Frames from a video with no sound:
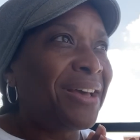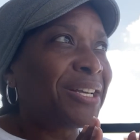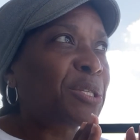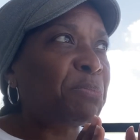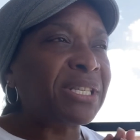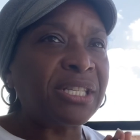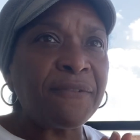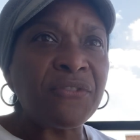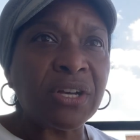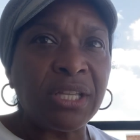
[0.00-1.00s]

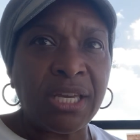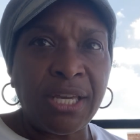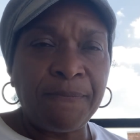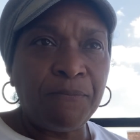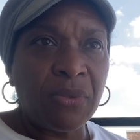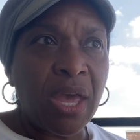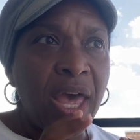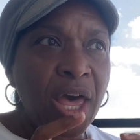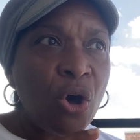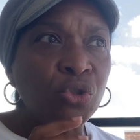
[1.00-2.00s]
specifically
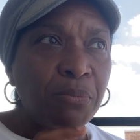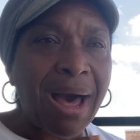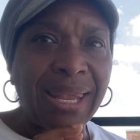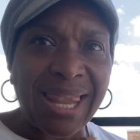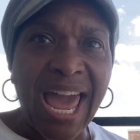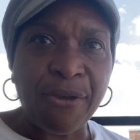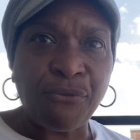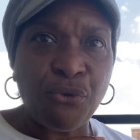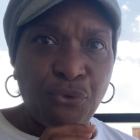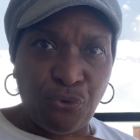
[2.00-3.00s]
held my life
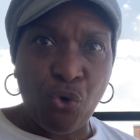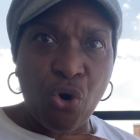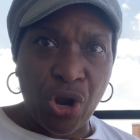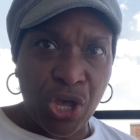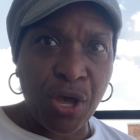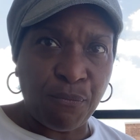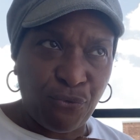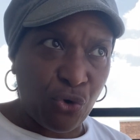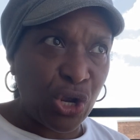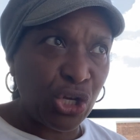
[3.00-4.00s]
for Him,
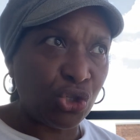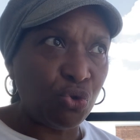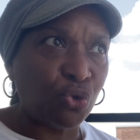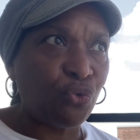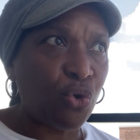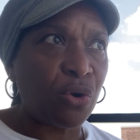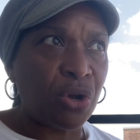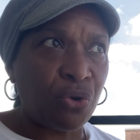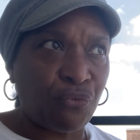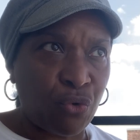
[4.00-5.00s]
for His use, for
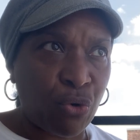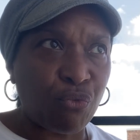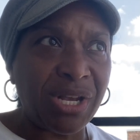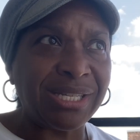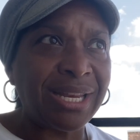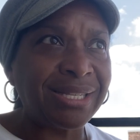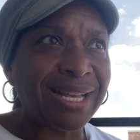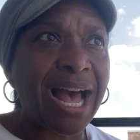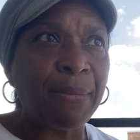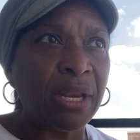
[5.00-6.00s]
a, a reason and
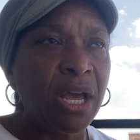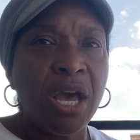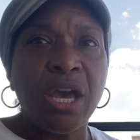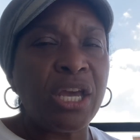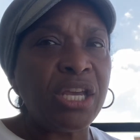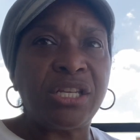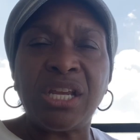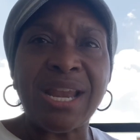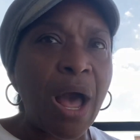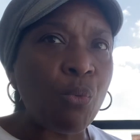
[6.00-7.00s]
time. And He
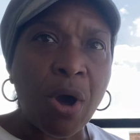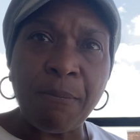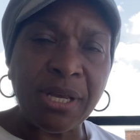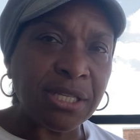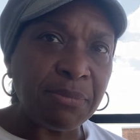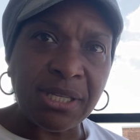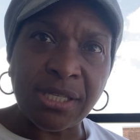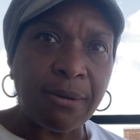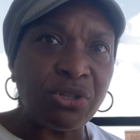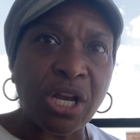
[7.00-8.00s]
did not want me to be
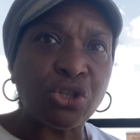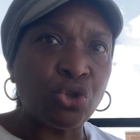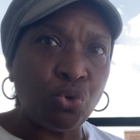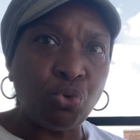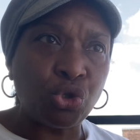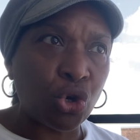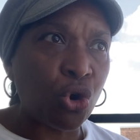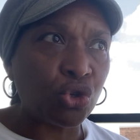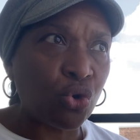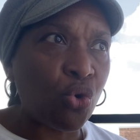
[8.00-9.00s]
subject to
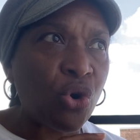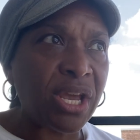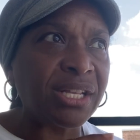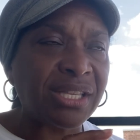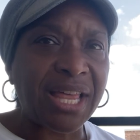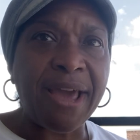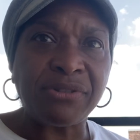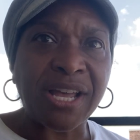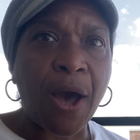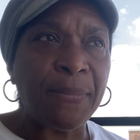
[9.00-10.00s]
church or its
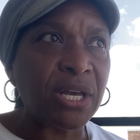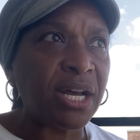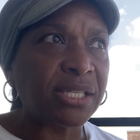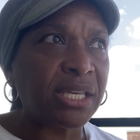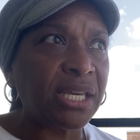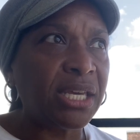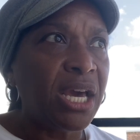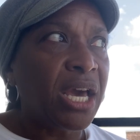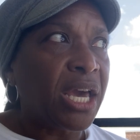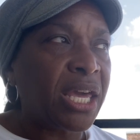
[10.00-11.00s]
lifestyle because He
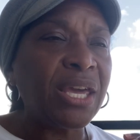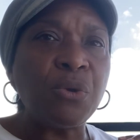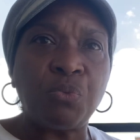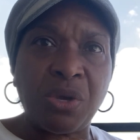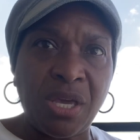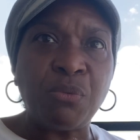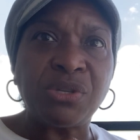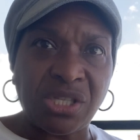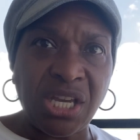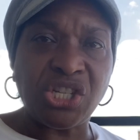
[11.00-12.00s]
he he was
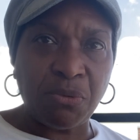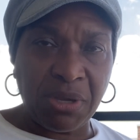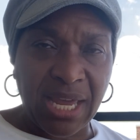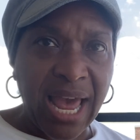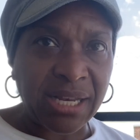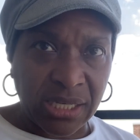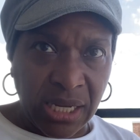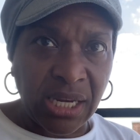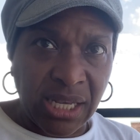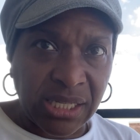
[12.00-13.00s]
teaching me at
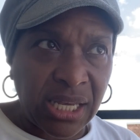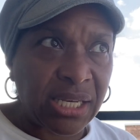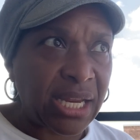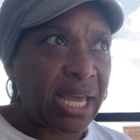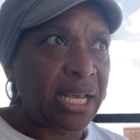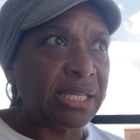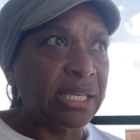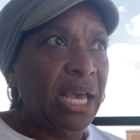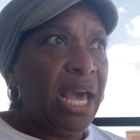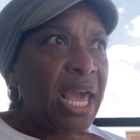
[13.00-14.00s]
in these end days
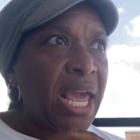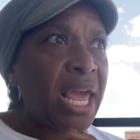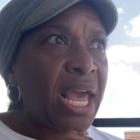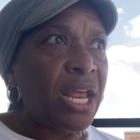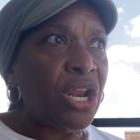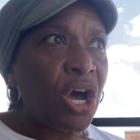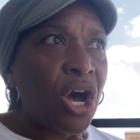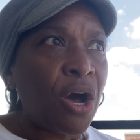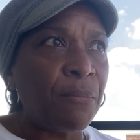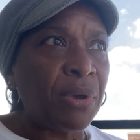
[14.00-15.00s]
and
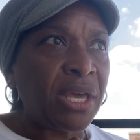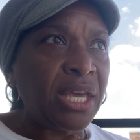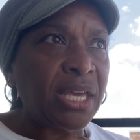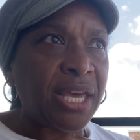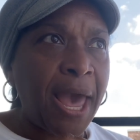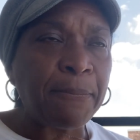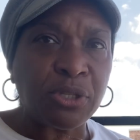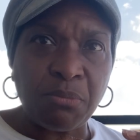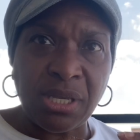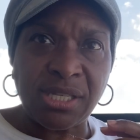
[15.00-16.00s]
um, he kept
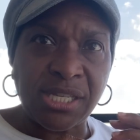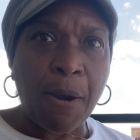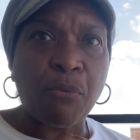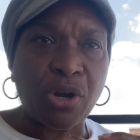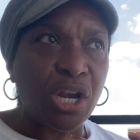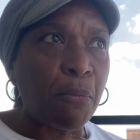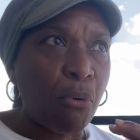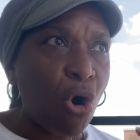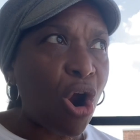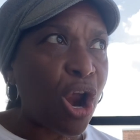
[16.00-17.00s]
me separate and
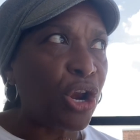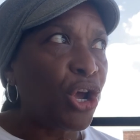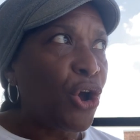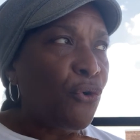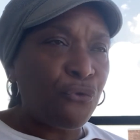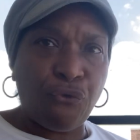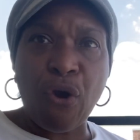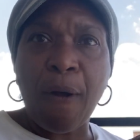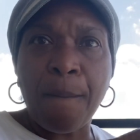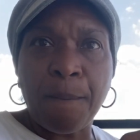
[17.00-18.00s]
apart
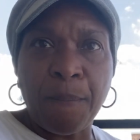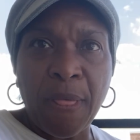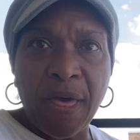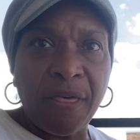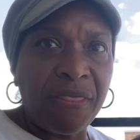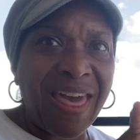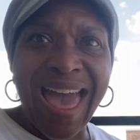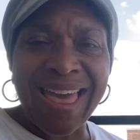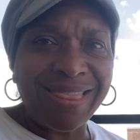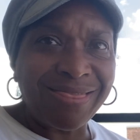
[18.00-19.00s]
from
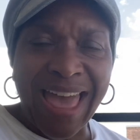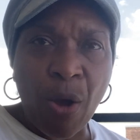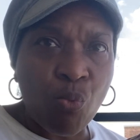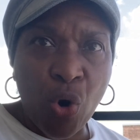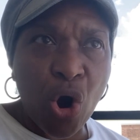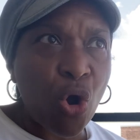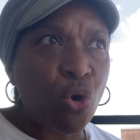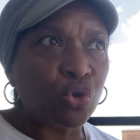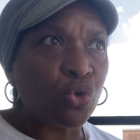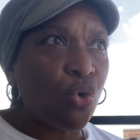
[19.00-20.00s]
that that
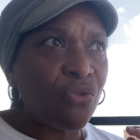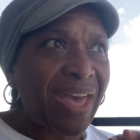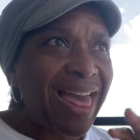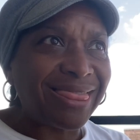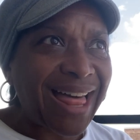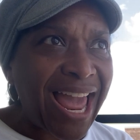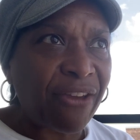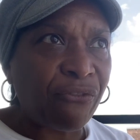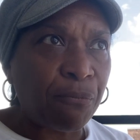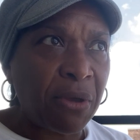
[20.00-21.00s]
world or that life
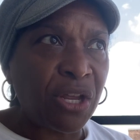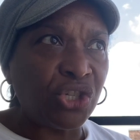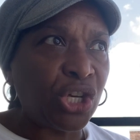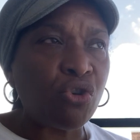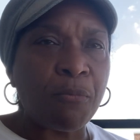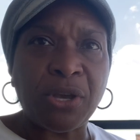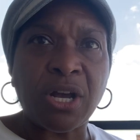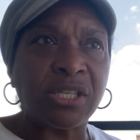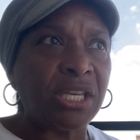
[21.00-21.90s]
in general because